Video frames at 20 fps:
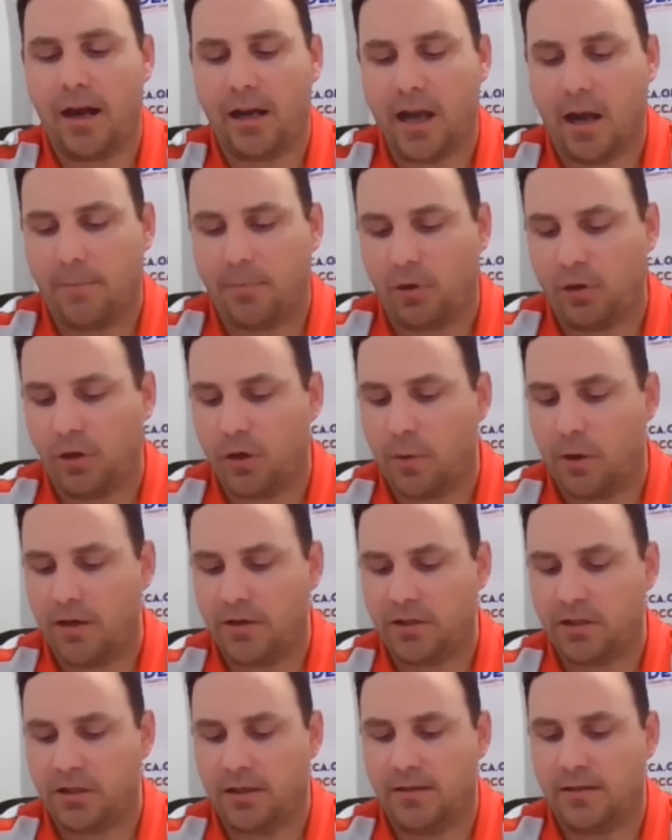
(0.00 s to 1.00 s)
had a couple of
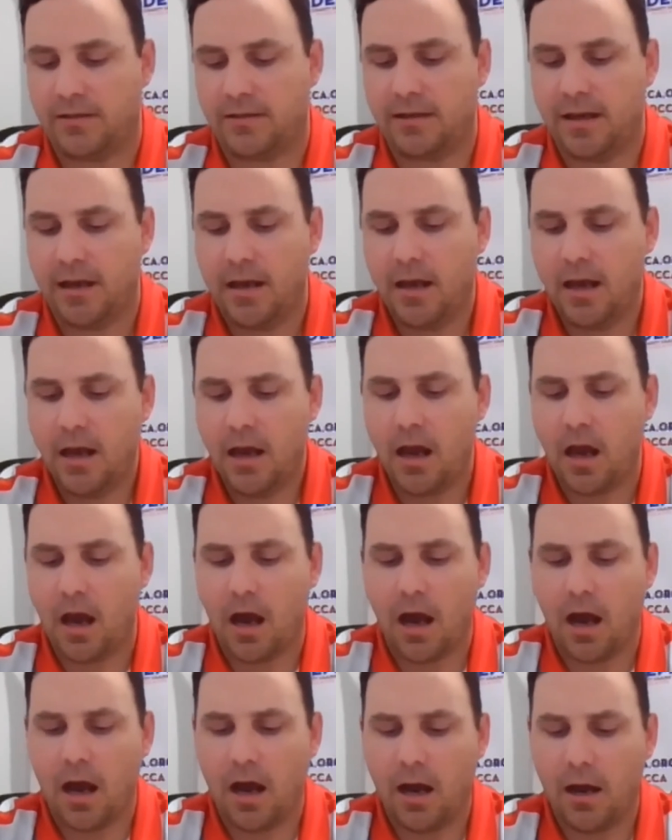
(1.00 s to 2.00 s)
questions
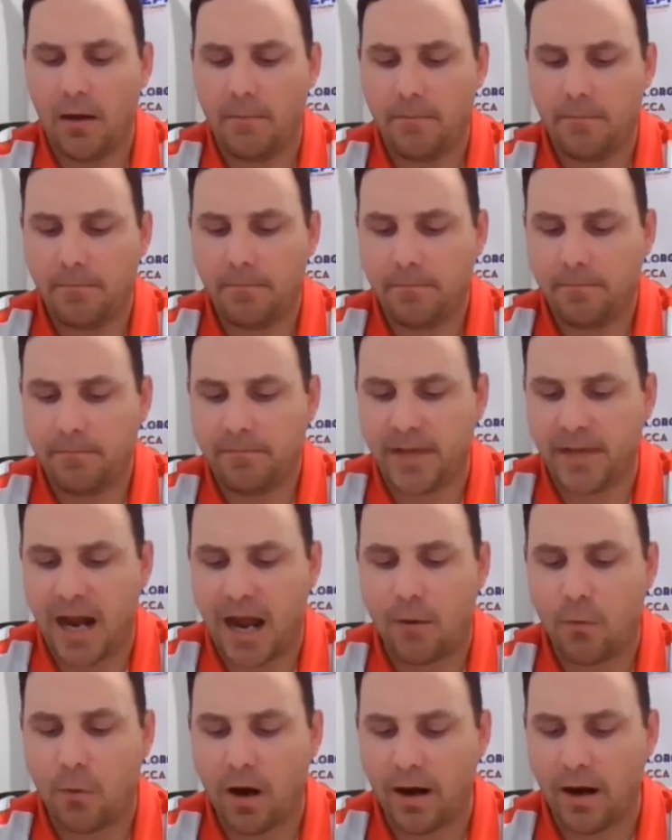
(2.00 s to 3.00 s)
that
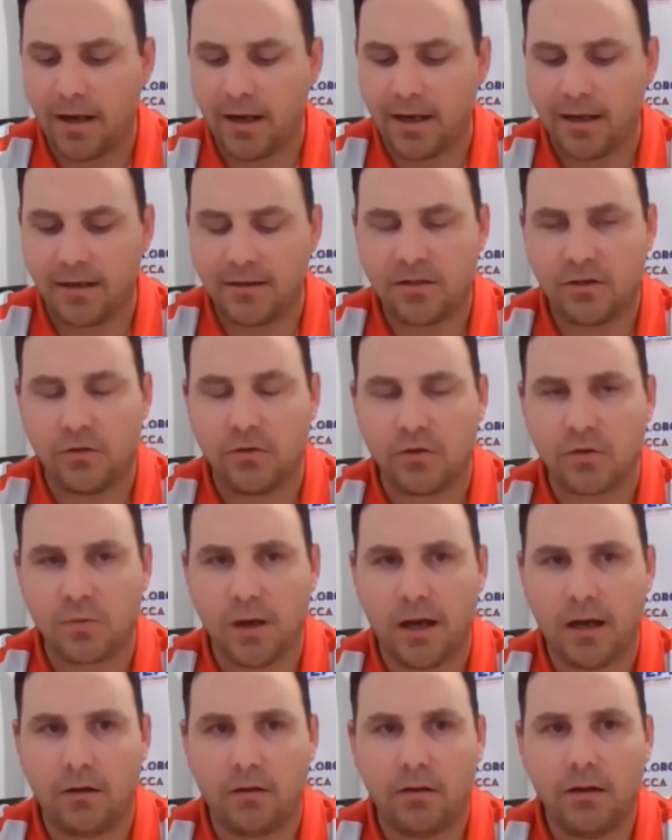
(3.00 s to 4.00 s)
I wanted to get to as
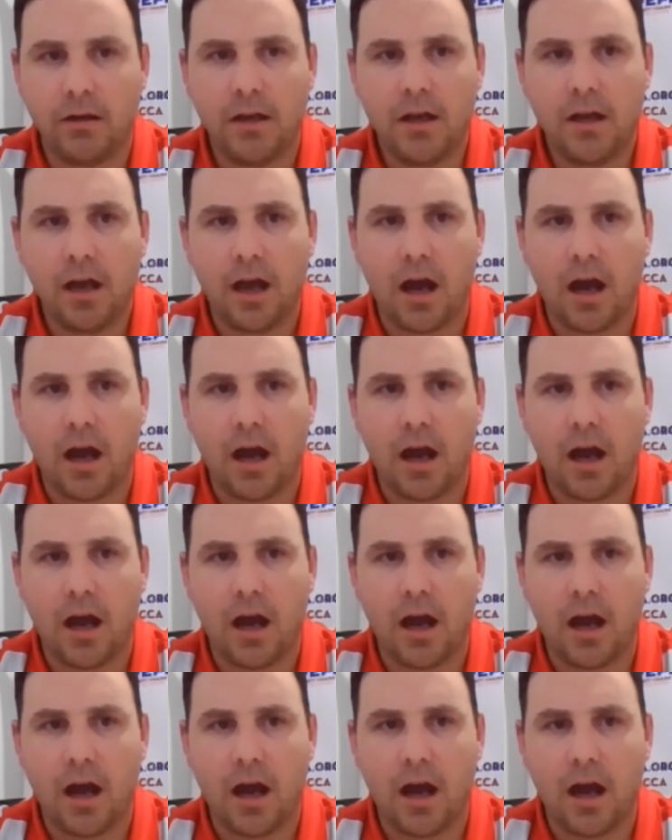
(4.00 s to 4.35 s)
well.